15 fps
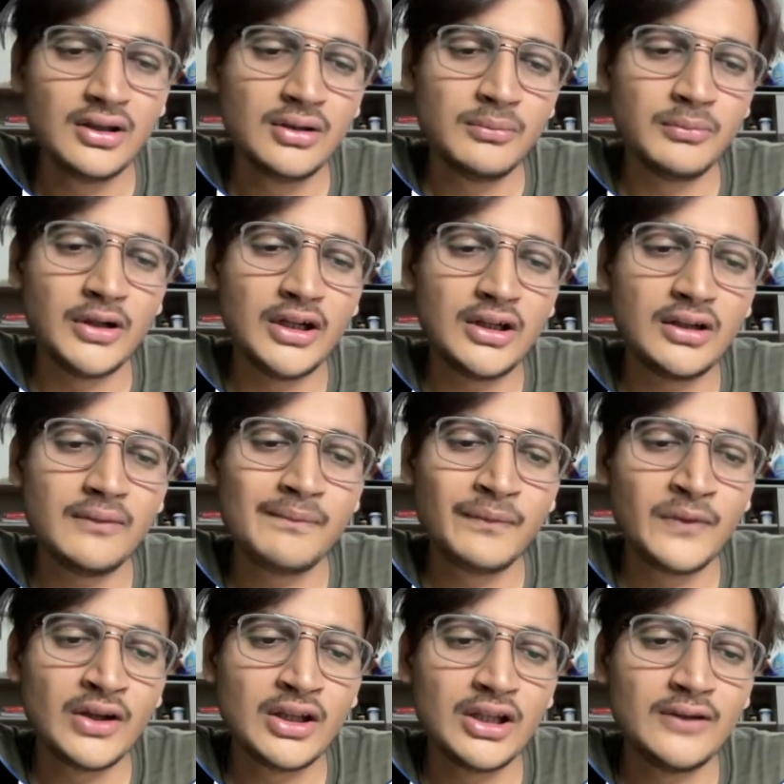But
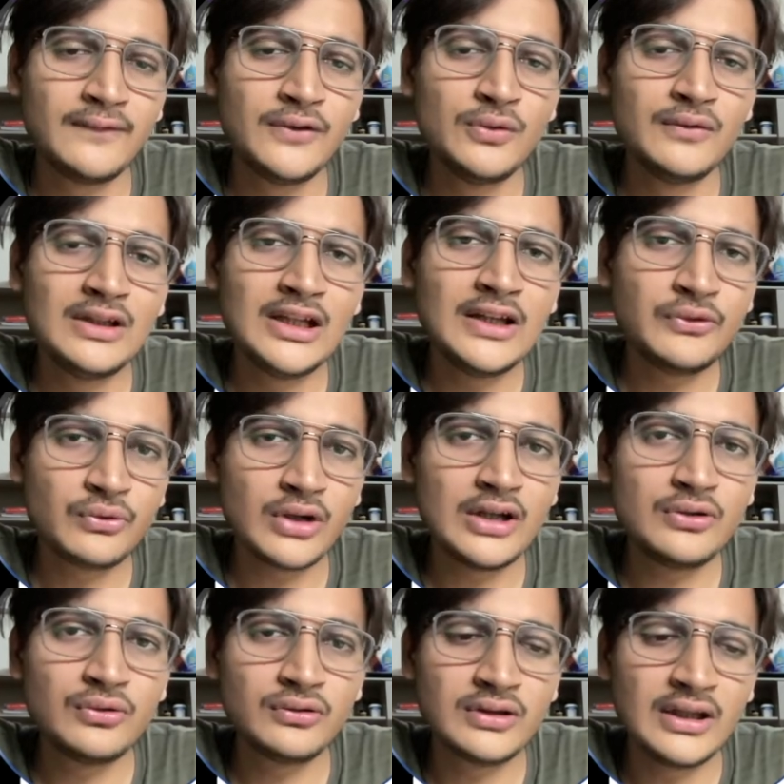if you will like try
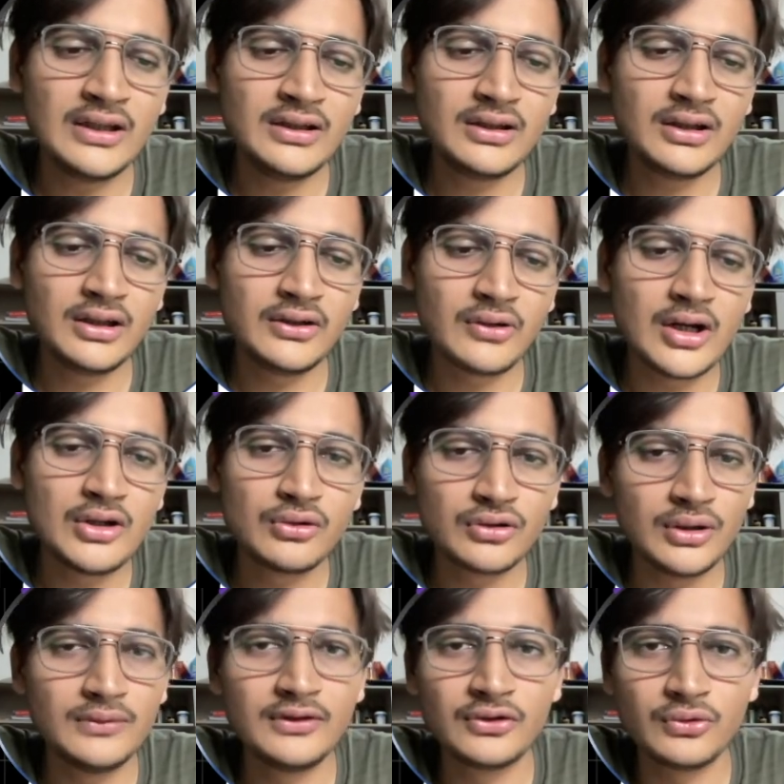to think and try to
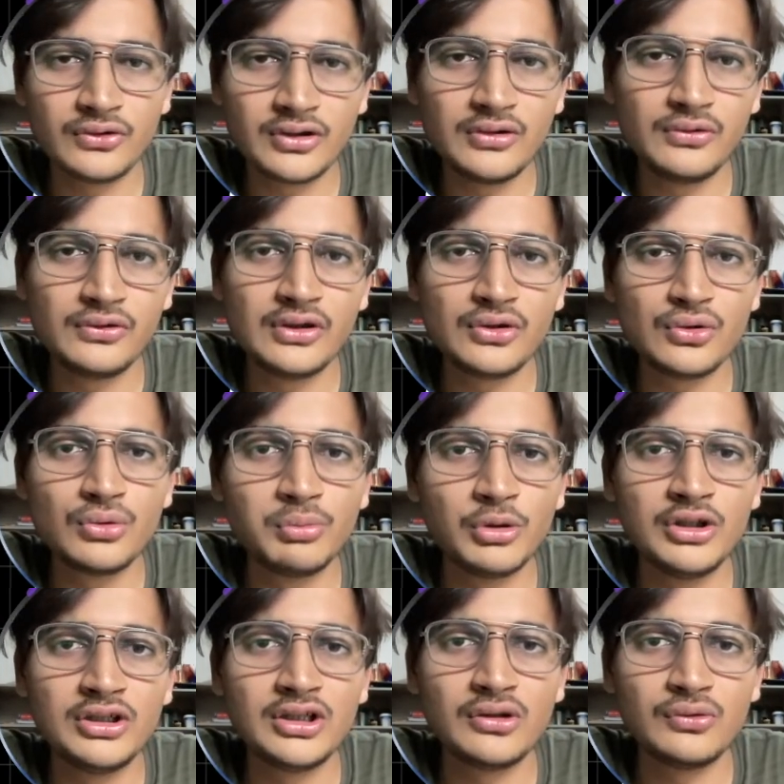solve this question using two
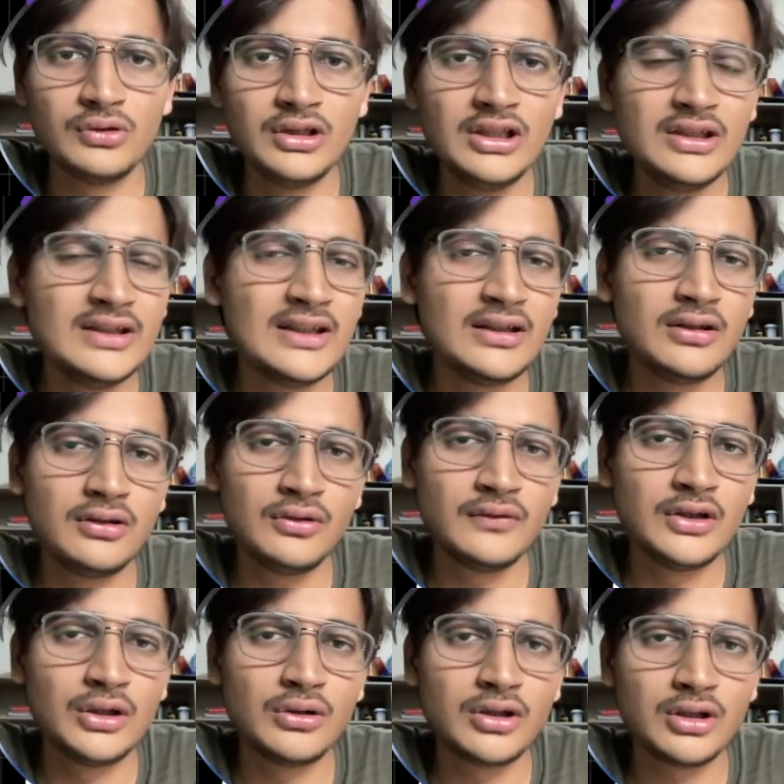pointer only, then you
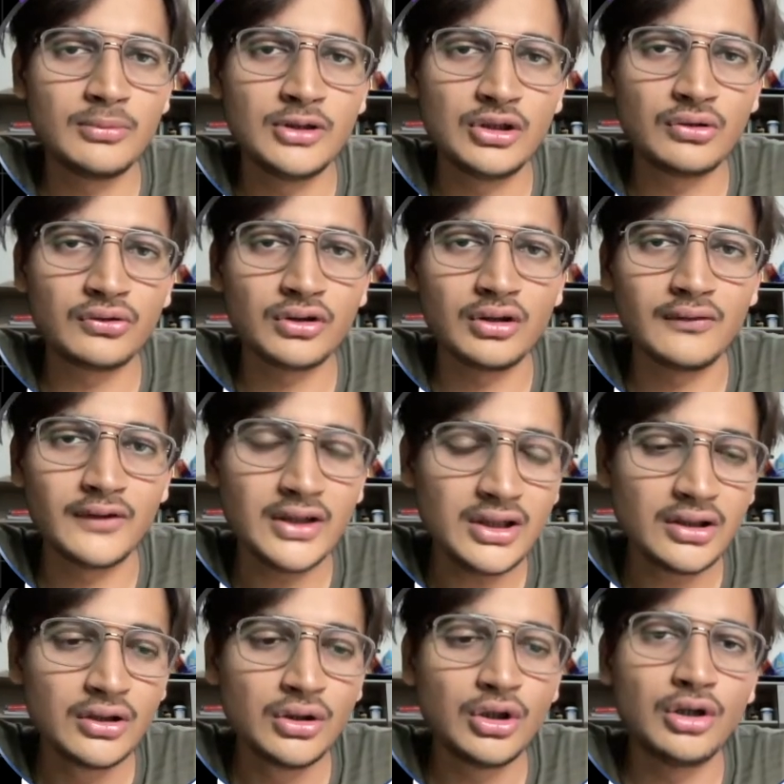will not able to solve it.
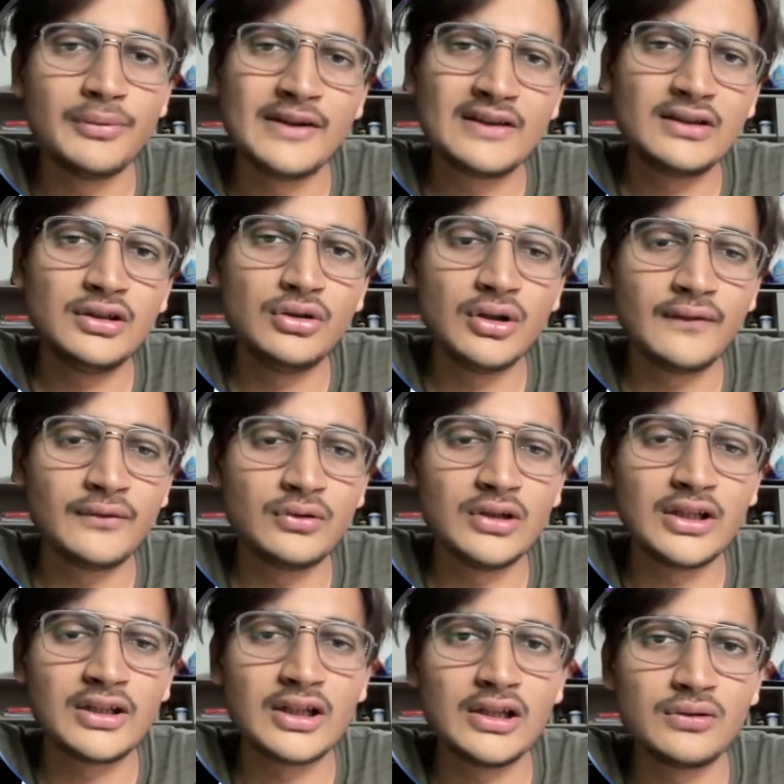Obviously you have to
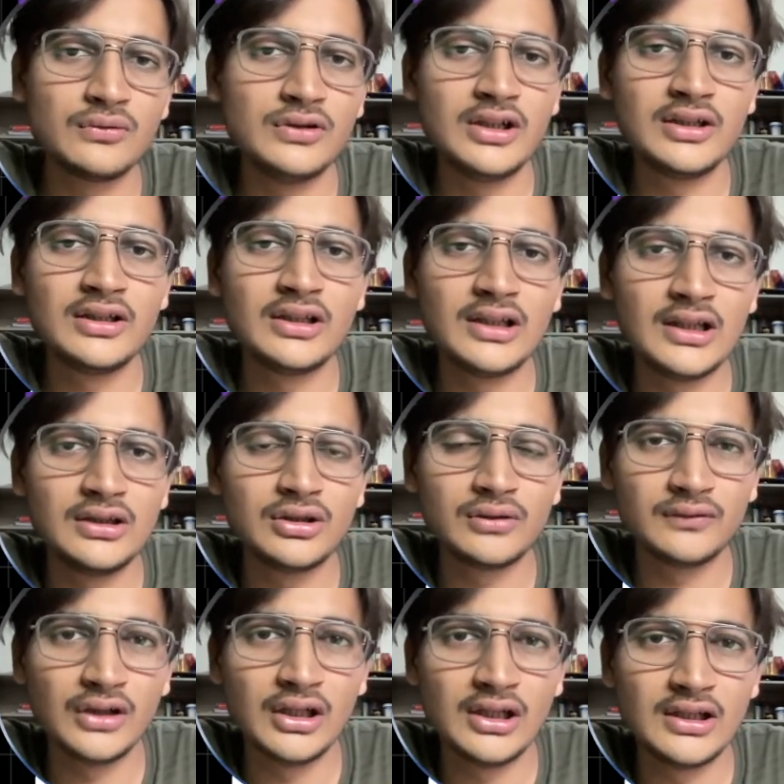like calculate the length of
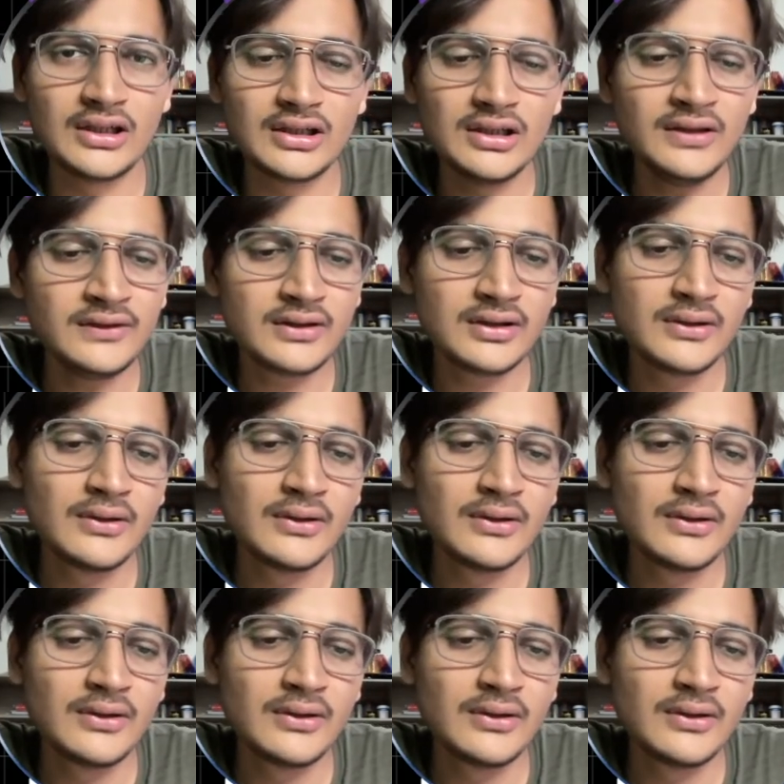the linked list.